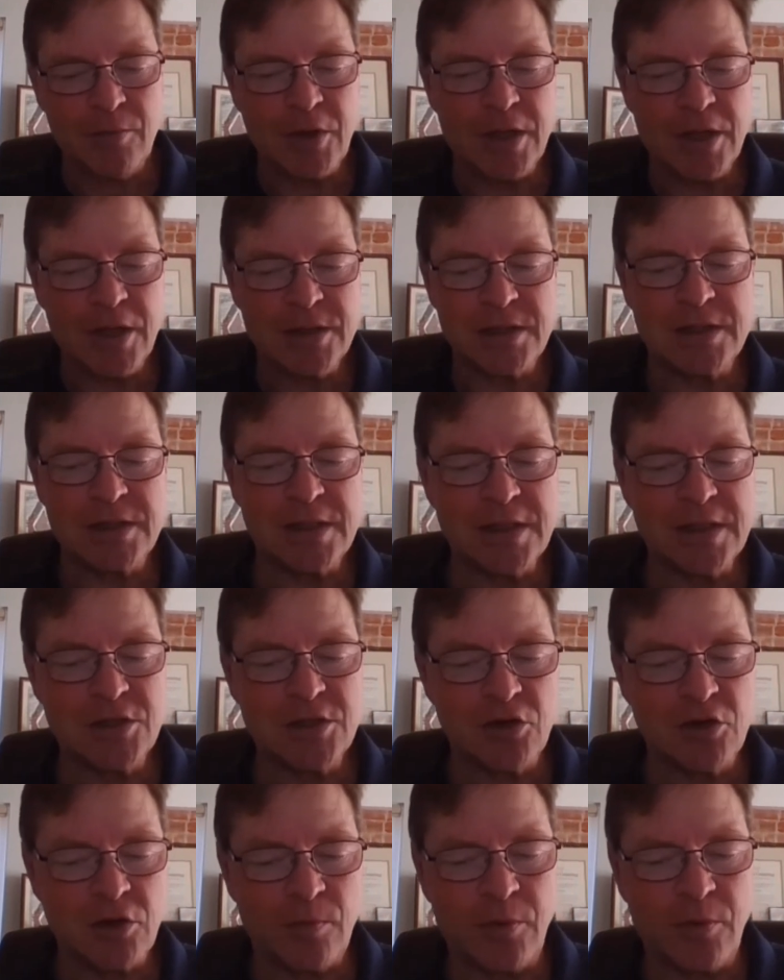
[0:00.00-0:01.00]
because it's
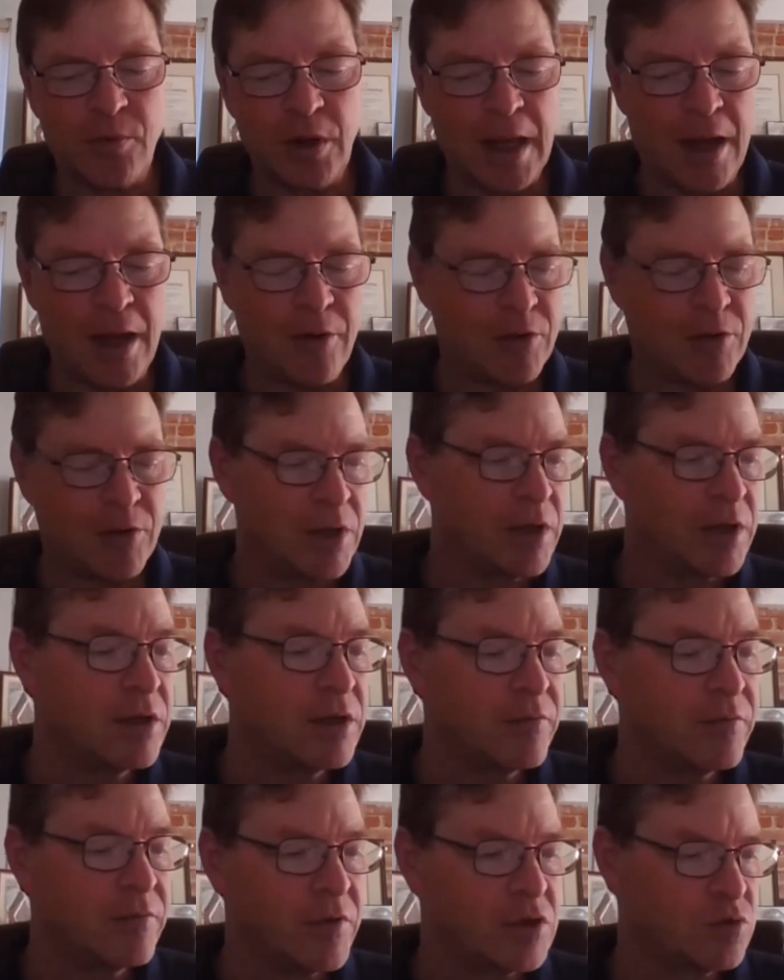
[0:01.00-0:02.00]
easier to pull out an
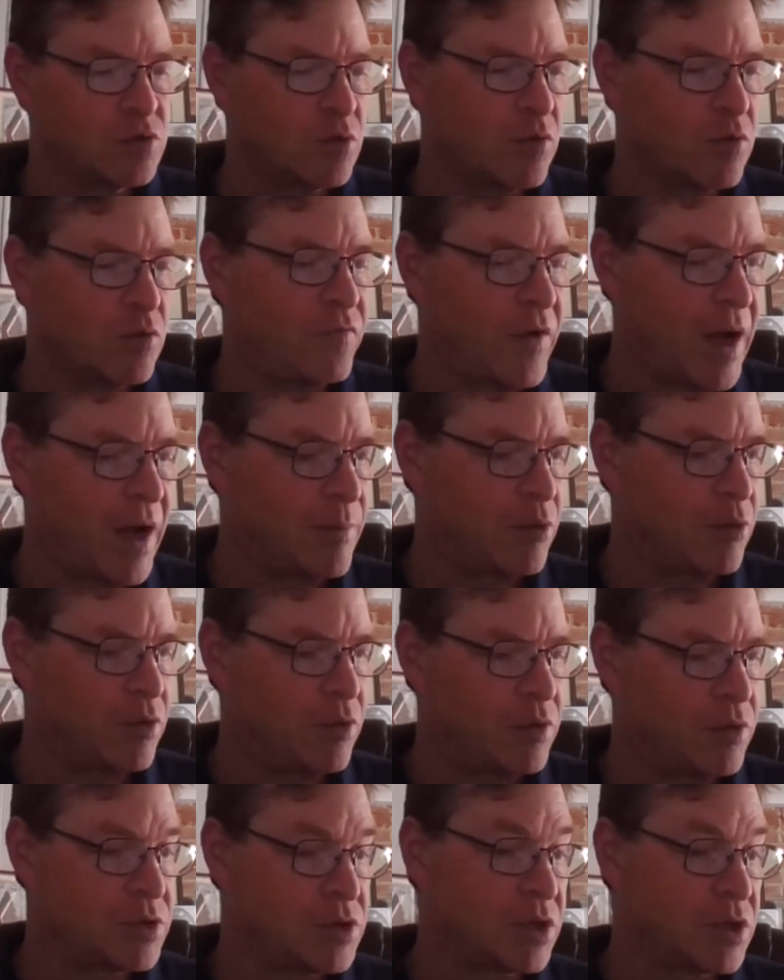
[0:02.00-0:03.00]
individual
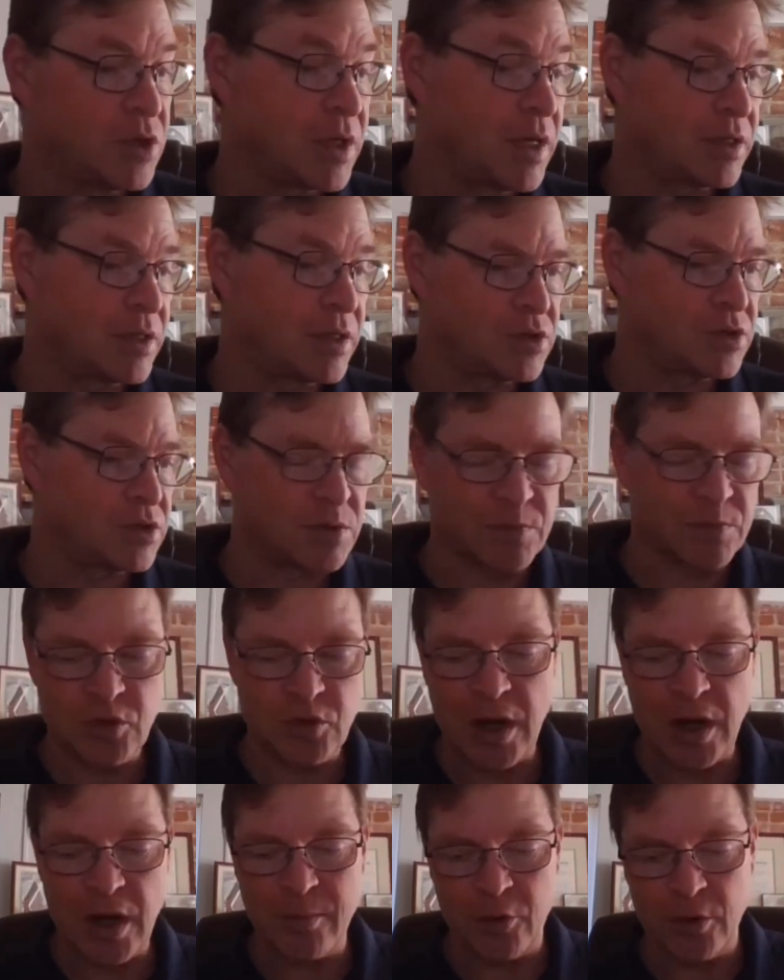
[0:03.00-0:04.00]
fiber to connect a
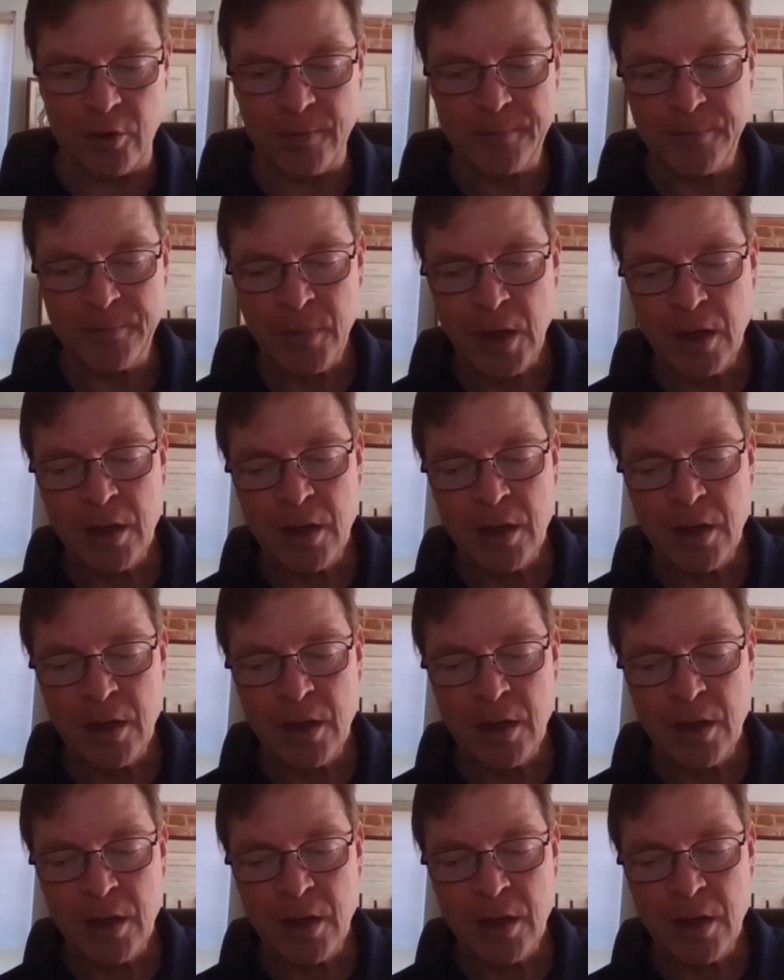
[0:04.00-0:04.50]
subscriber.